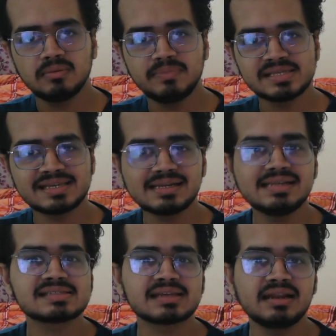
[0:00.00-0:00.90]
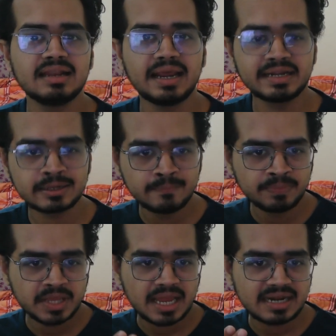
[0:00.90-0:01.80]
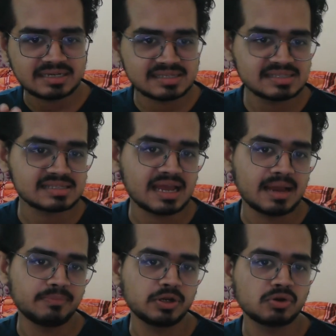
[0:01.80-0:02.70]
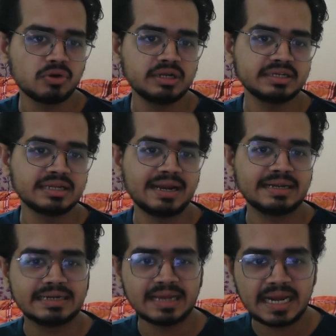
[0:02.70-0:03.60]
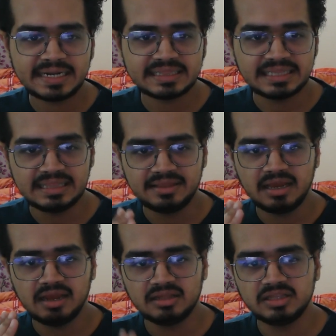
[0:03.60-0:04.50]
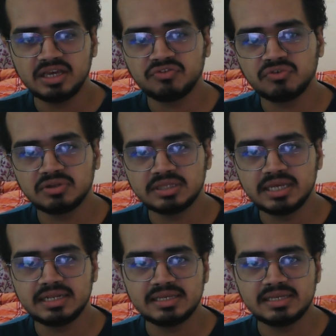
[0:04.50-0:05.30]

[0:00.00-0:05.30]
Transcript: basically sunlight, and since I'm recording at night, therefore there